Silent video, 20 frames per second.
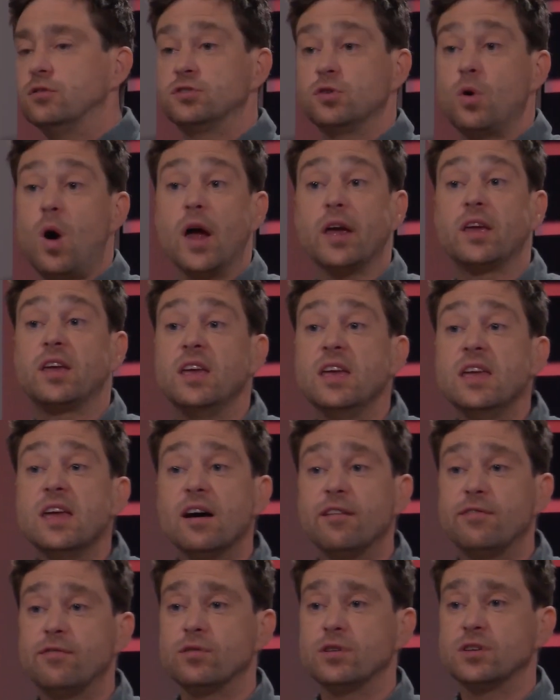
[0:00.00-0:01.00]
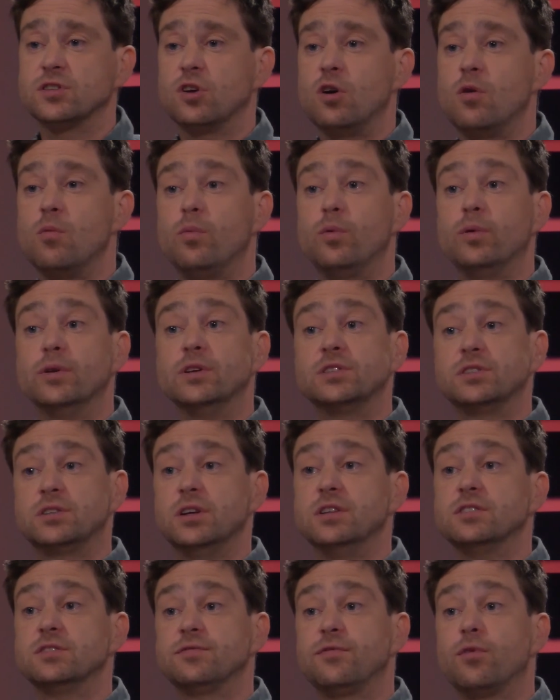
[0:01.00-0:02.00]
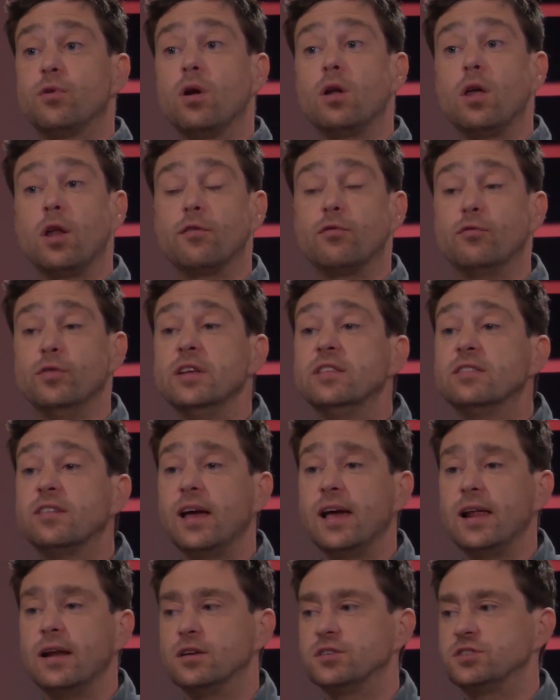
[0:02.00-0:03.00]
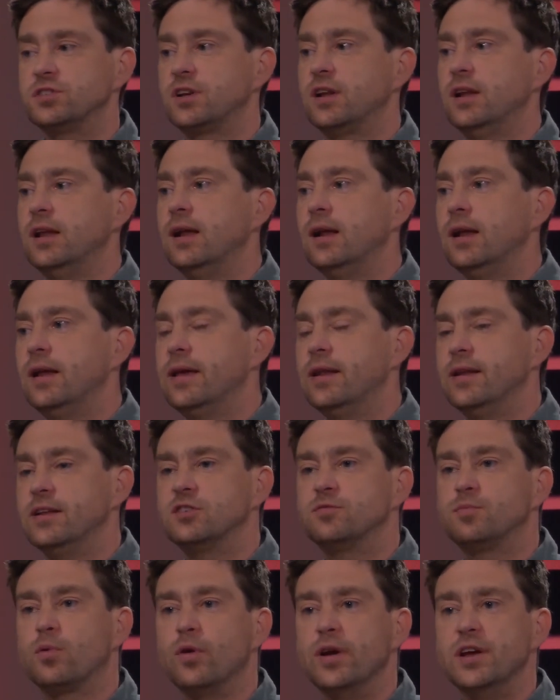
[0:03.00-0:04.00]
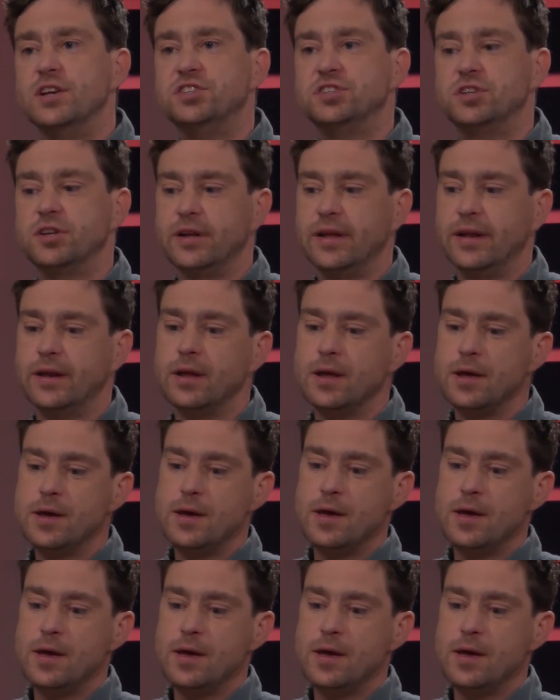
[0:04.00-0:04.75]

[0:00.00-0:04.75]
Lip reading: So IKEA, for example, is for a lot of retailers clearly an inspiration in